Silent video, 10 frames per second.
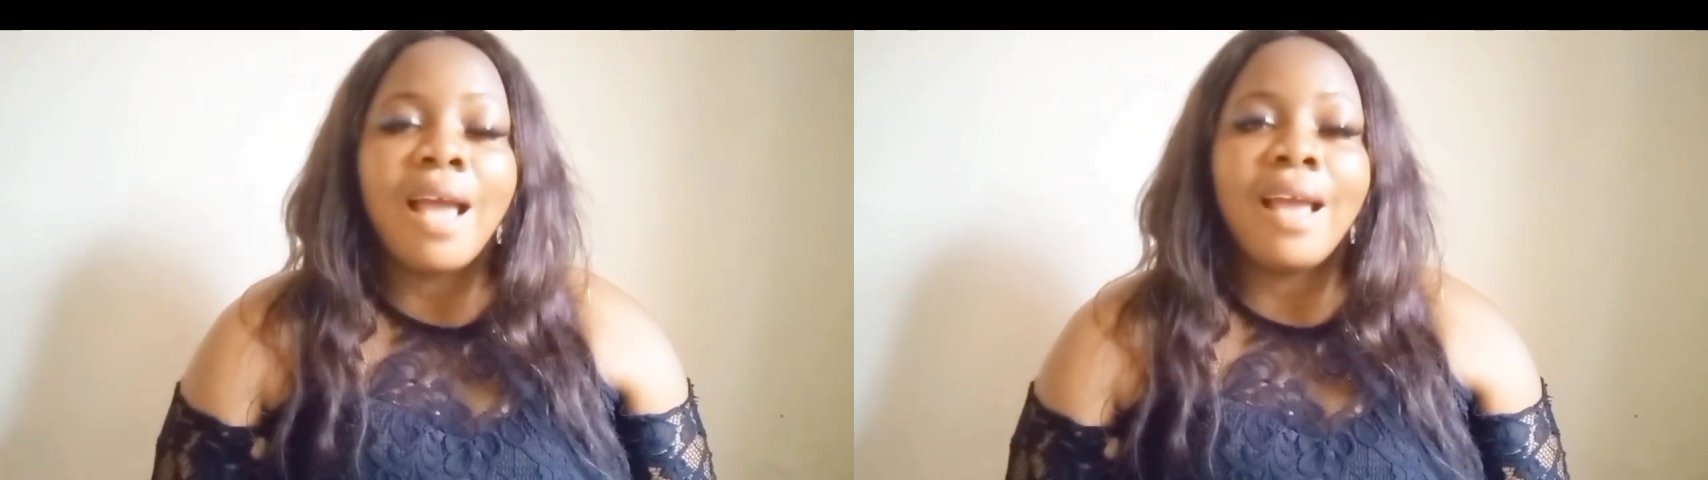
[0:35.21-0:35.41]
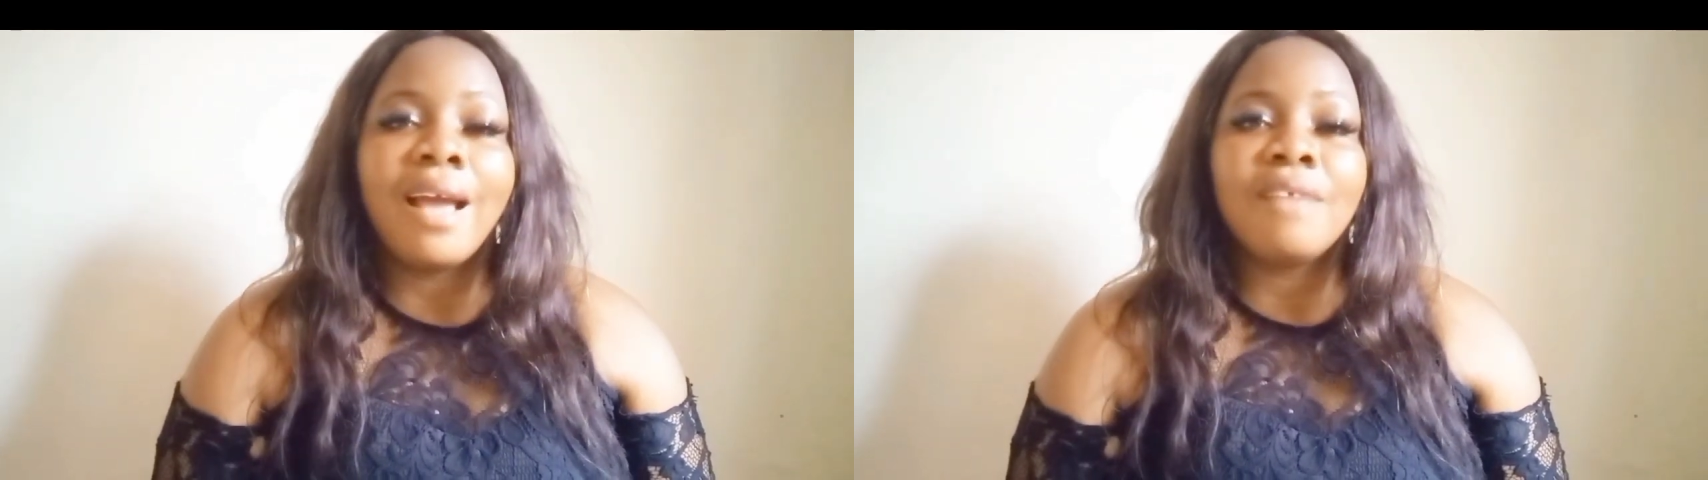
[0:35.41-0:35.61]

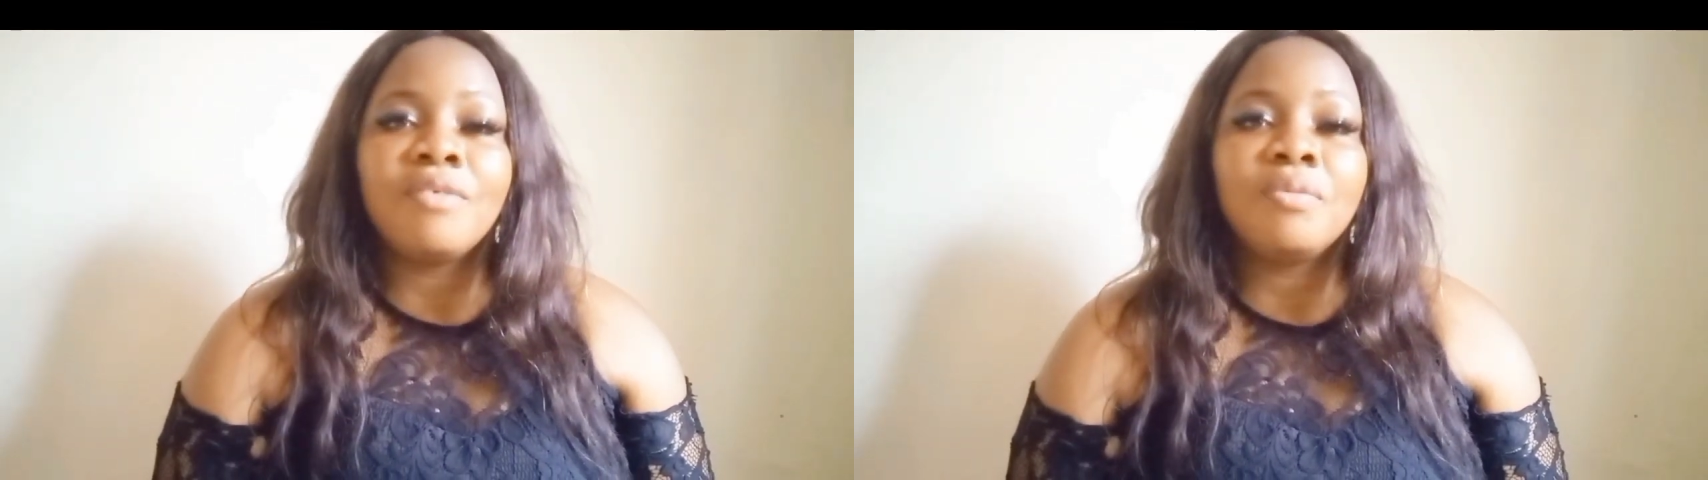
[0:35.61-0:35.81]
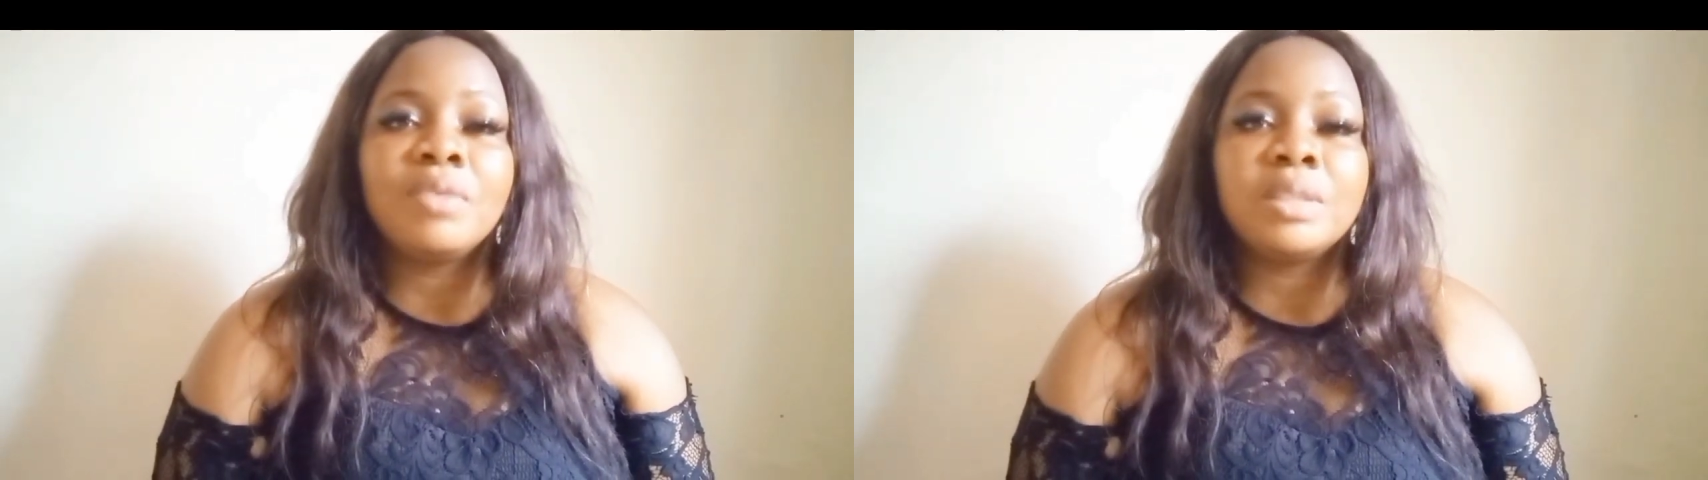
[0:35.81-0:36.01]
I
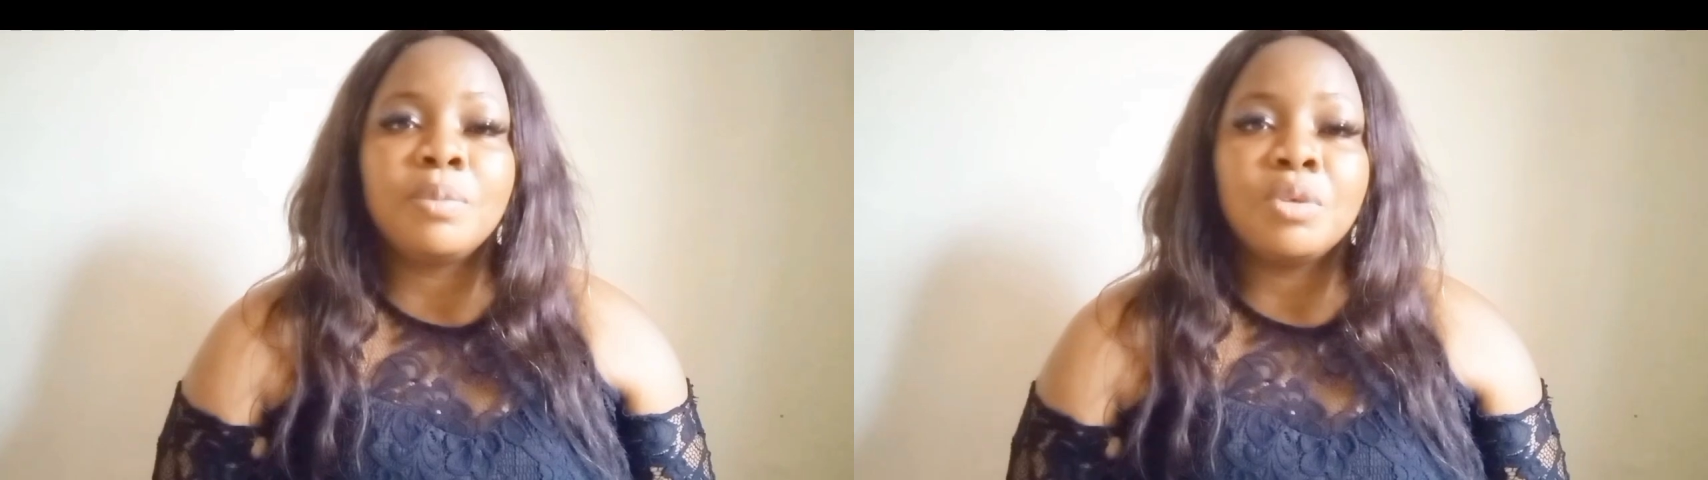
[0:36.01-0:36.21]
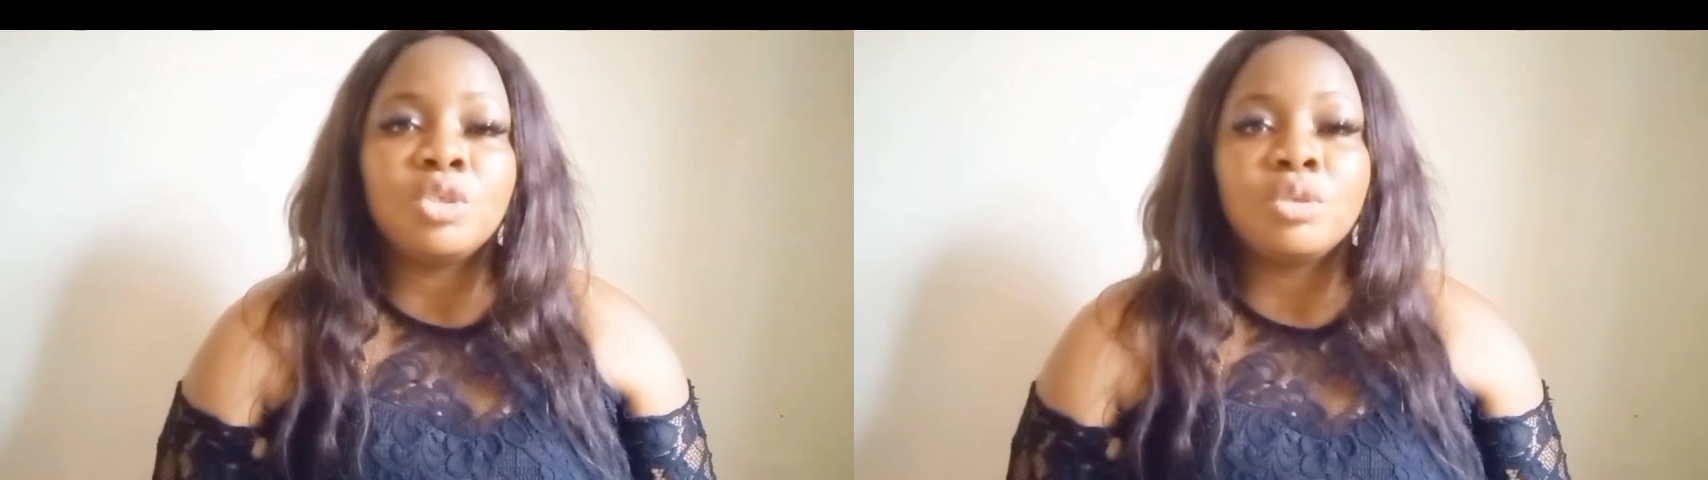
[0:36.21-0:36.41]
have a
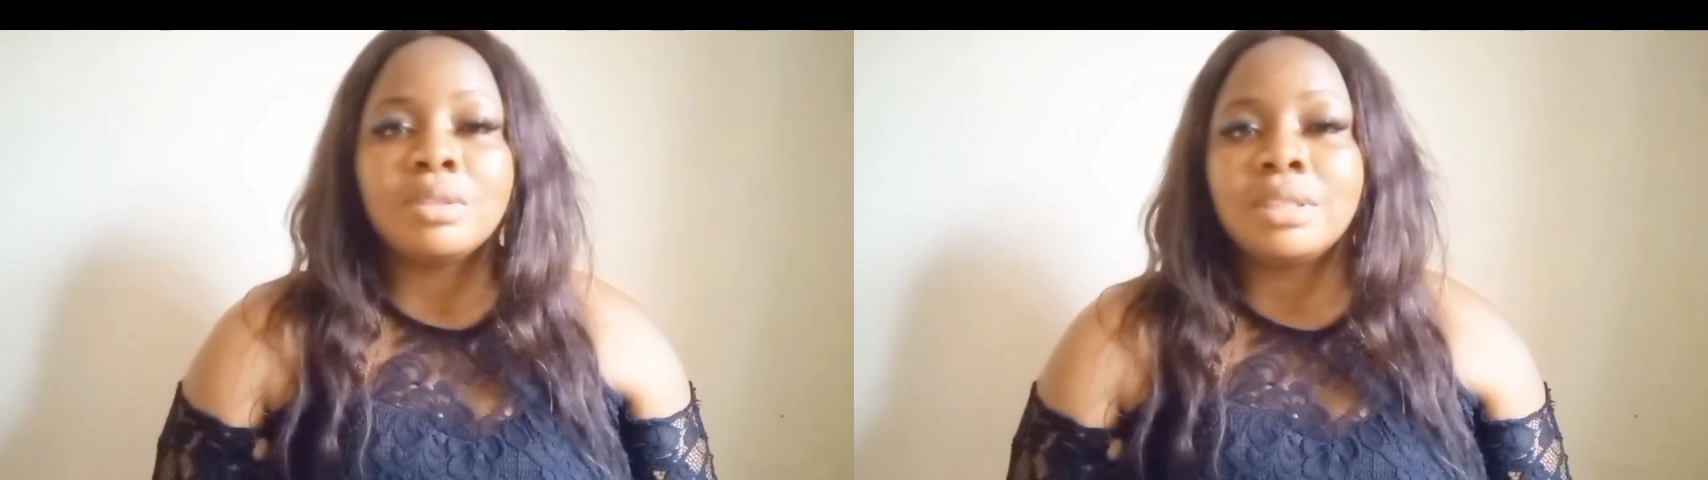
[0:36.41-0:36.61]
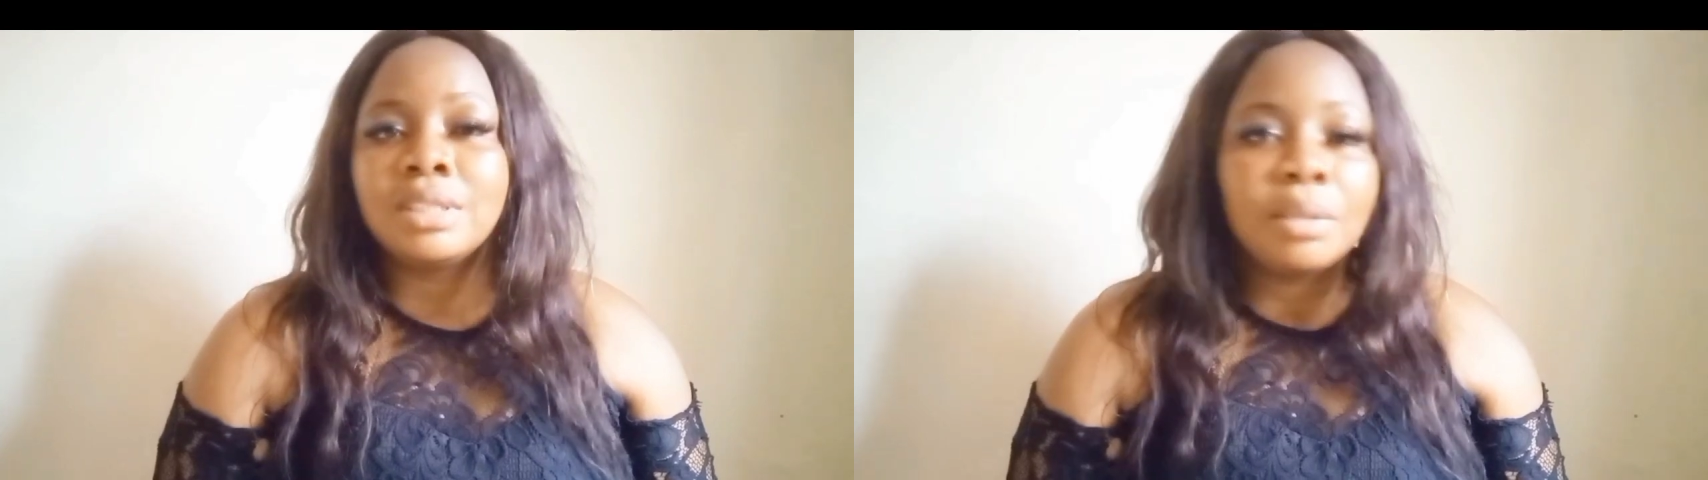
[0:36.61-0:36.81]

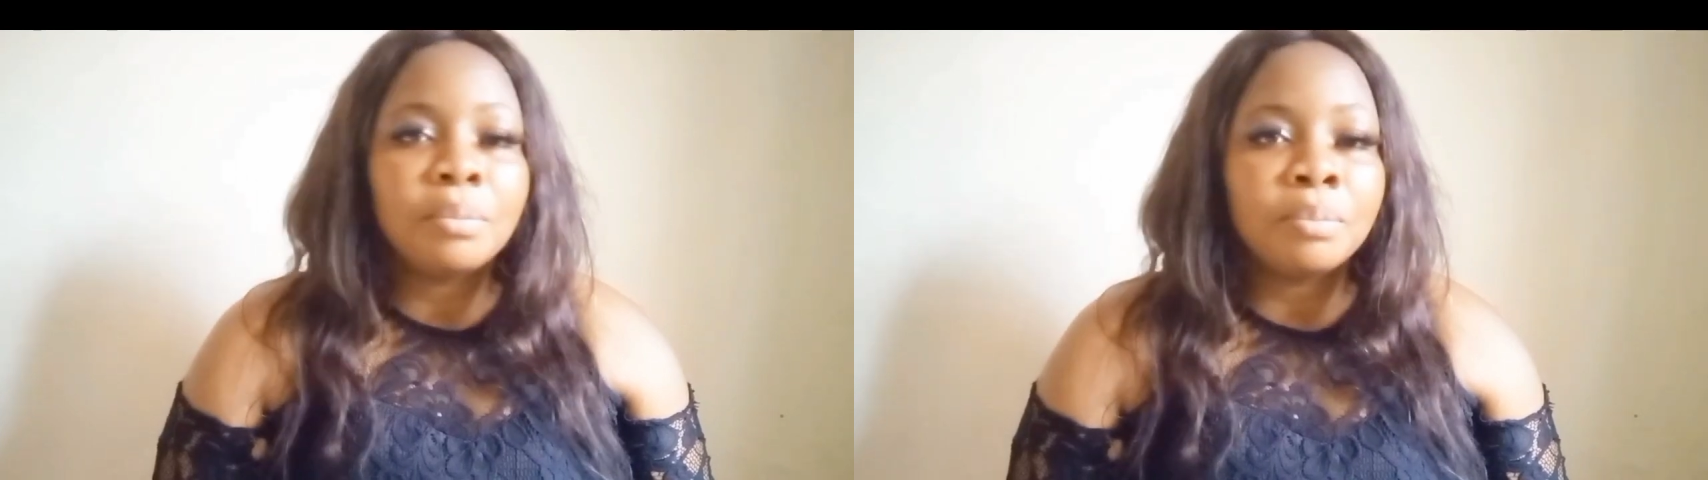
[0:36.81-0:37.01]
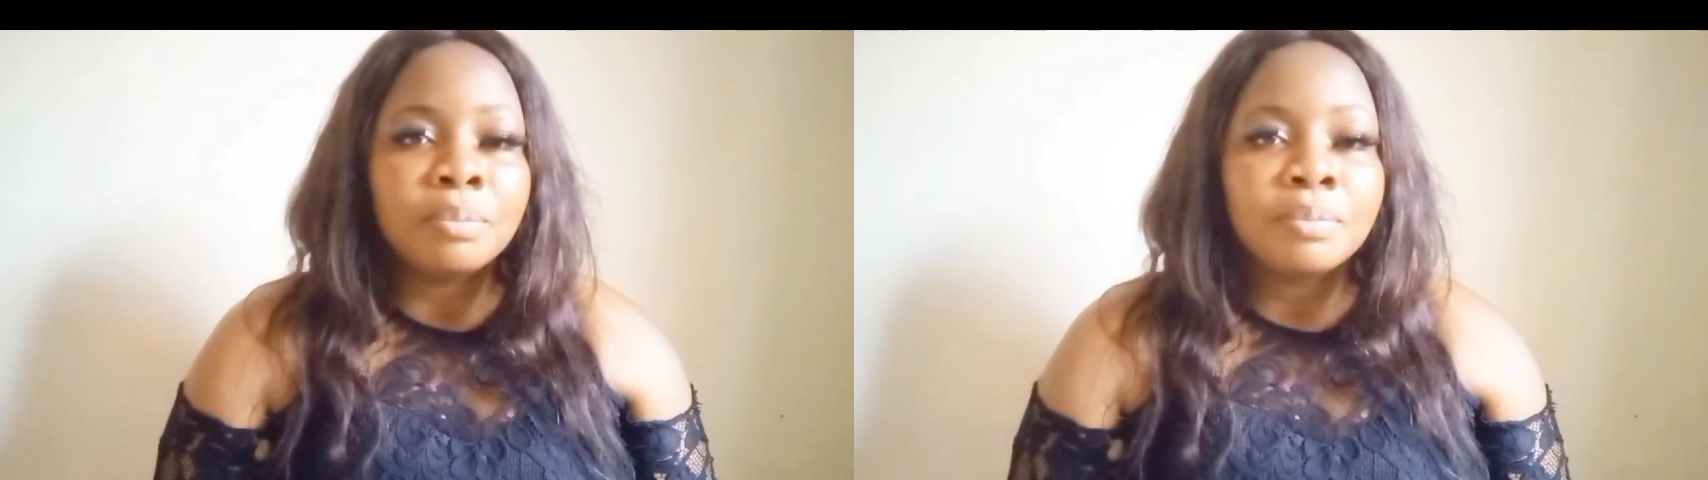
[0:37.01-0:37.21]
spiritual
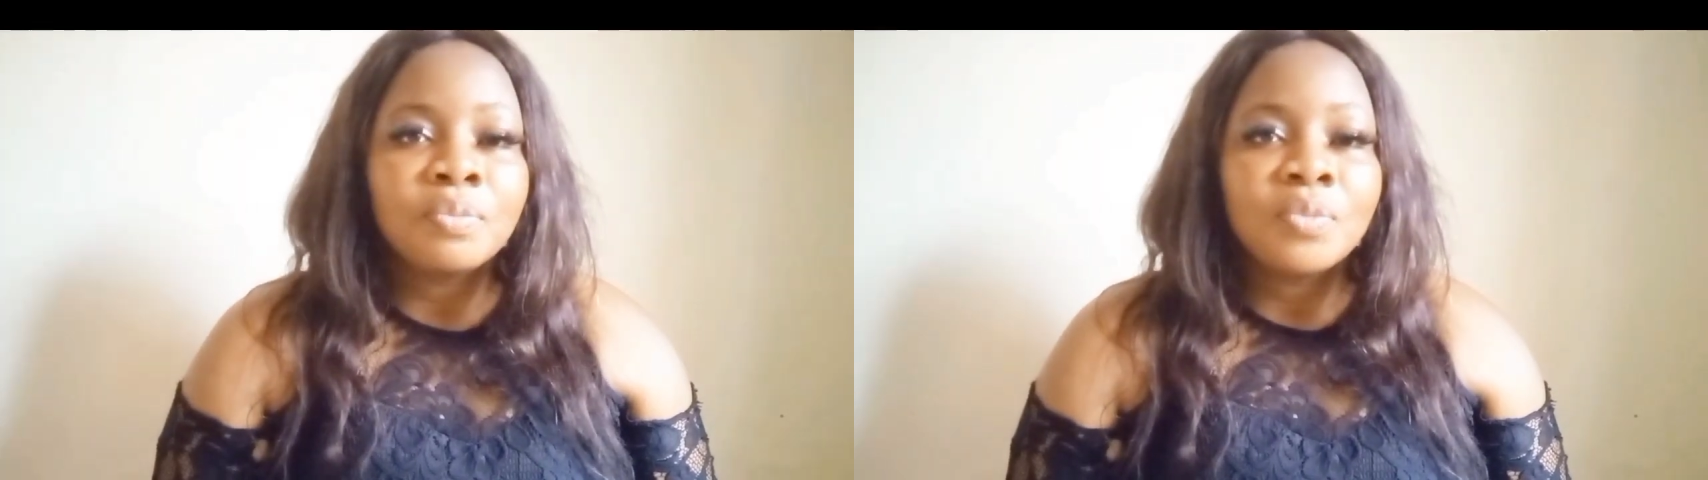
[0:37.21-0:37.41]
tip